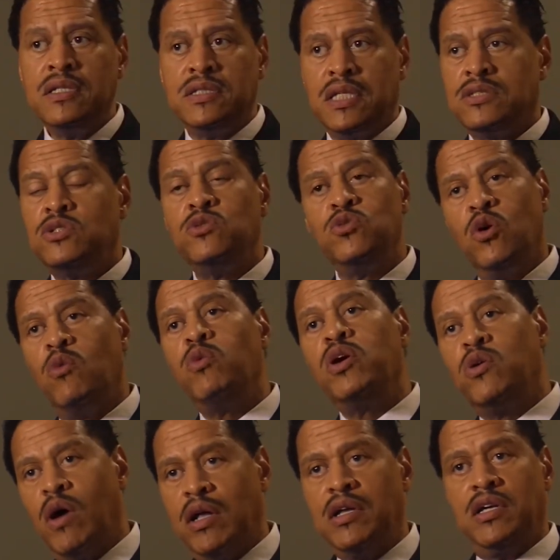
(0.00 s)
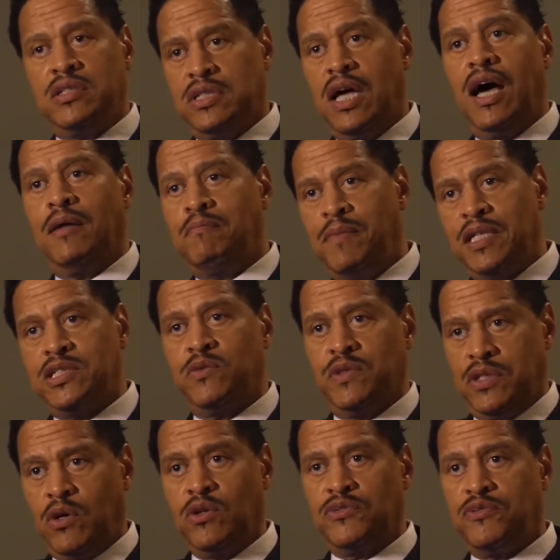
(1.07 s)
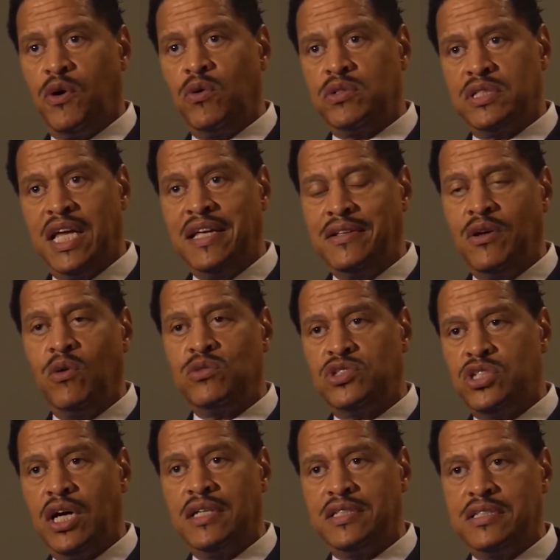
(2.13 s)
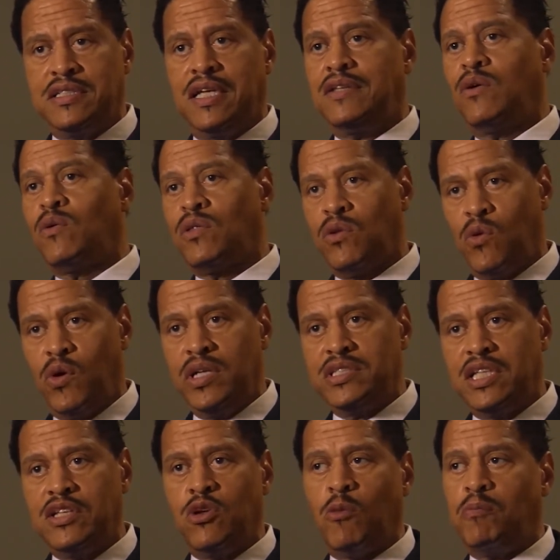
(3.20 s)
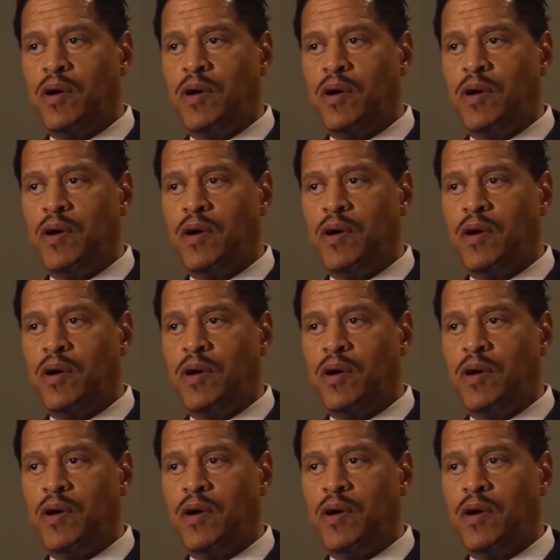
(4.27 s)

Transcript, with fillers: he says, you know, we go out there and start messing with those folks. They know judges, they know lawyers, they know